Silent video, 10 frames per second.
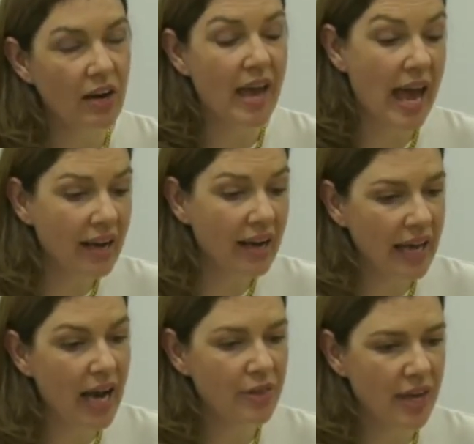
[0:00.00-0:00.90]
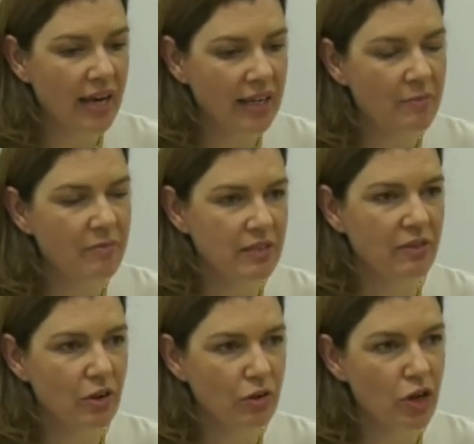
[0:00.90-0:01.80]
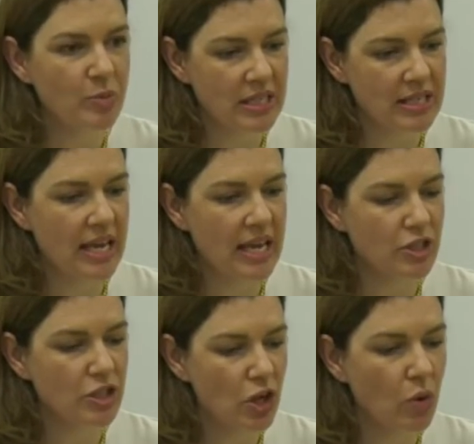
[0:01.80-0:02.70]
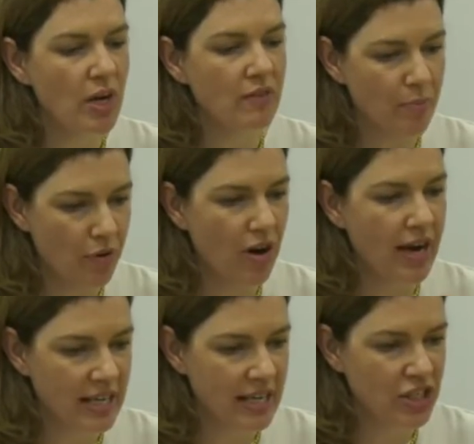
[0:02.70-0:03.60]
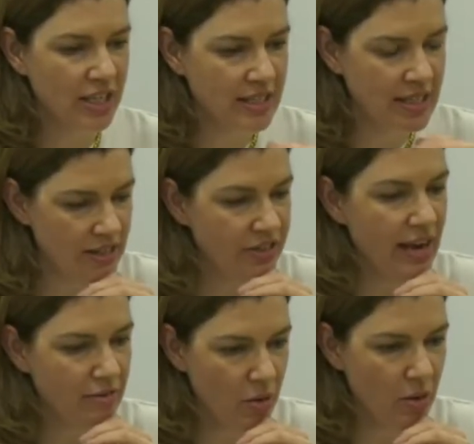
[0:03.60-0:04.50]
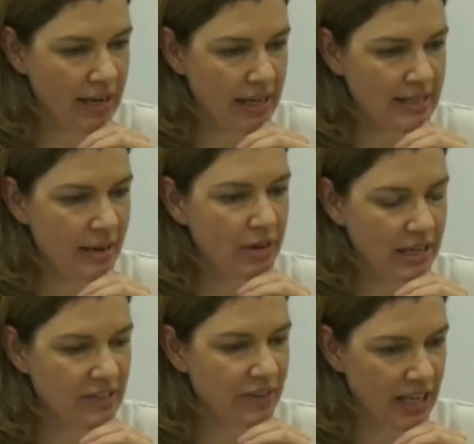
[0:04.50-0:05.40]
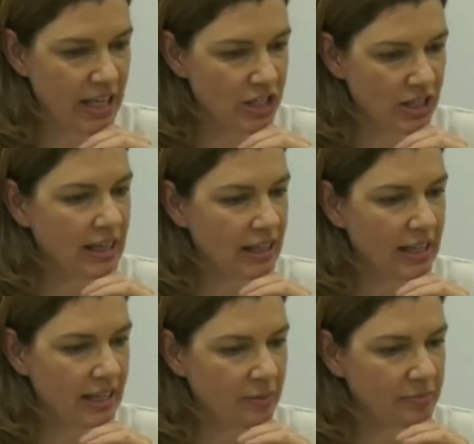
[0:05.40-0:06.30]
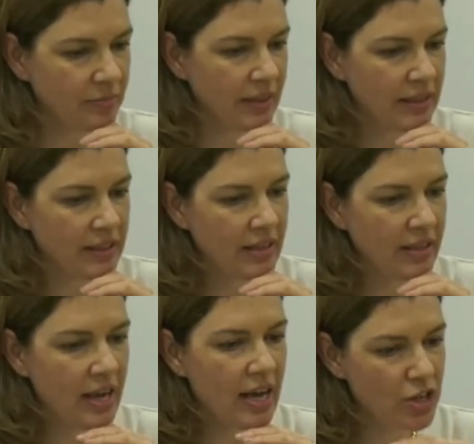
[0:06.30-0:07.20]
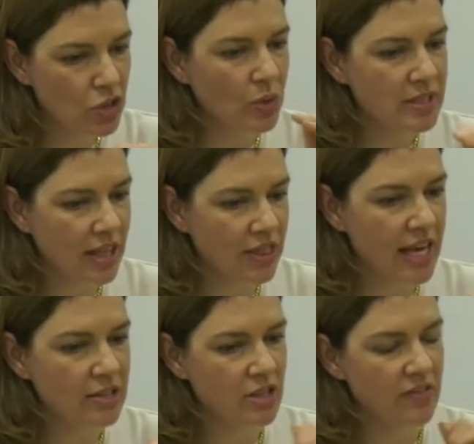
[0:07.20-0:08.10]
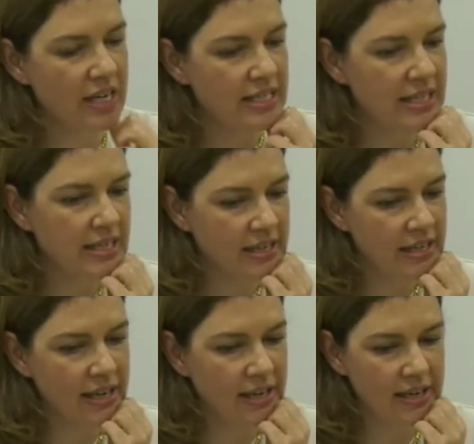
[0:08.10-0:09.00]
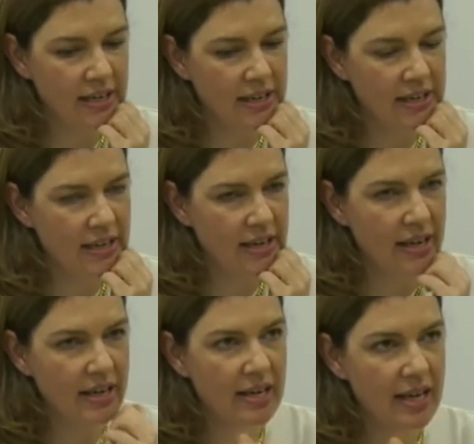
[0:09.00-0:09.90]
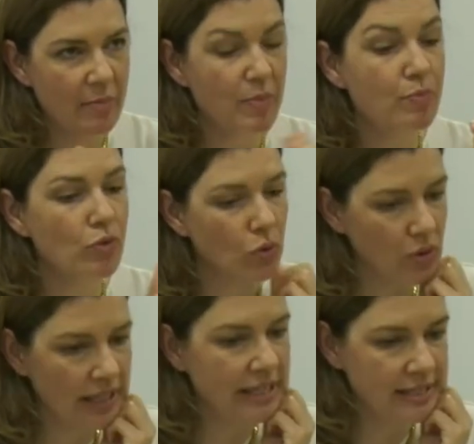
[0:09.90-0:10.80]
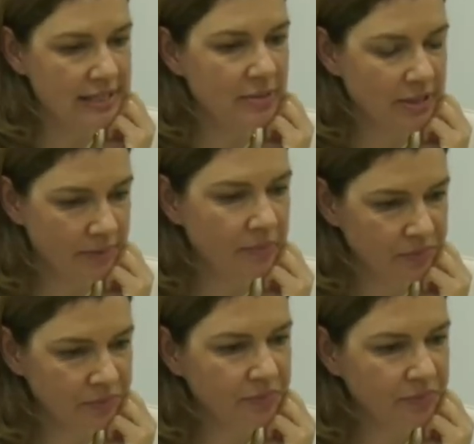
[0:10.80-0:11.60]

of health outcome for different groups is as a result of a prior injustice, that requires some rectification. I think endorsing that sort of idea can be broadly accepted.